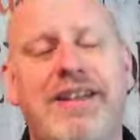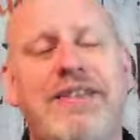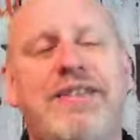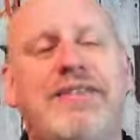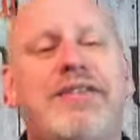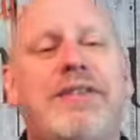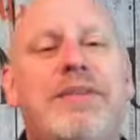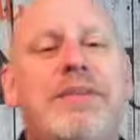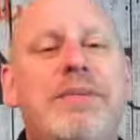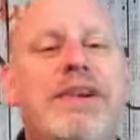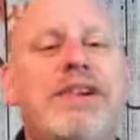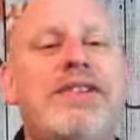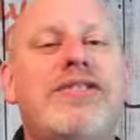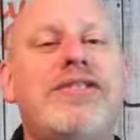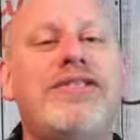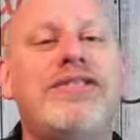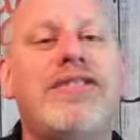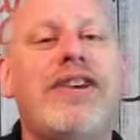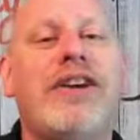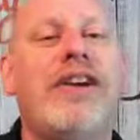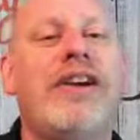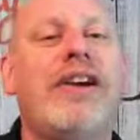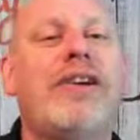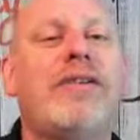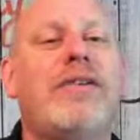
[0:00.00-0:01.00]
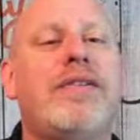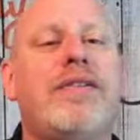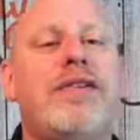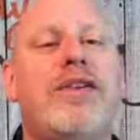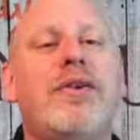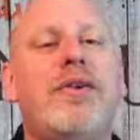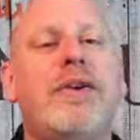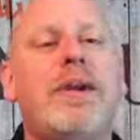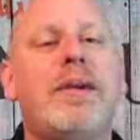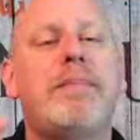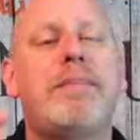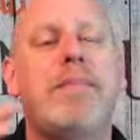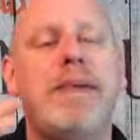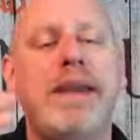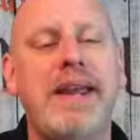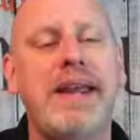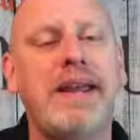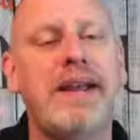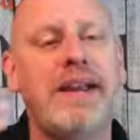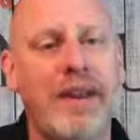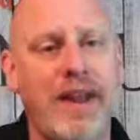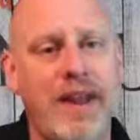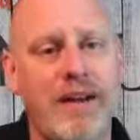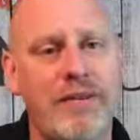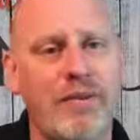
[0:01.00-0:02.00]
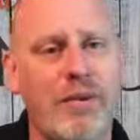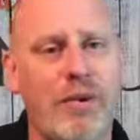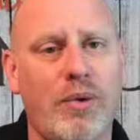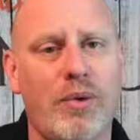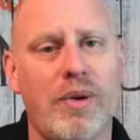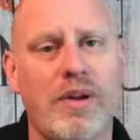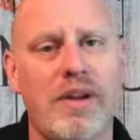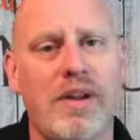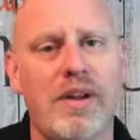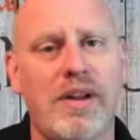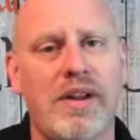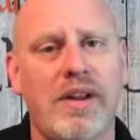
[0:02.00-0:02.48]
if someone's sharing with you at a peak level,